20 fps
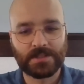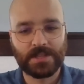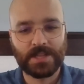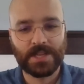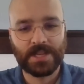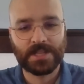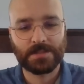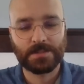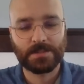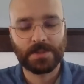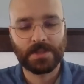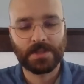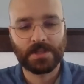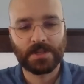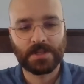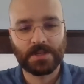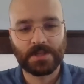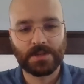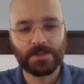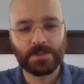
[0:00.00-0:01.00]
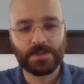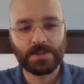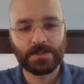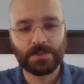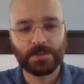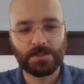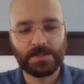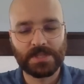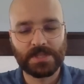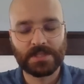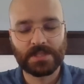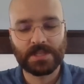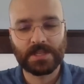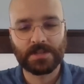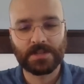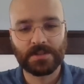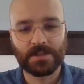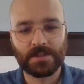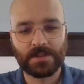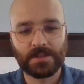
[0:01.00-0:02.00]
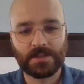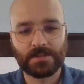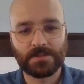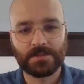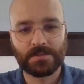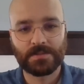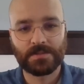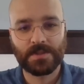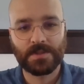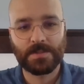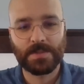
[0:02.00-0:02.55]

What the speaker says: has been and always will be sacred for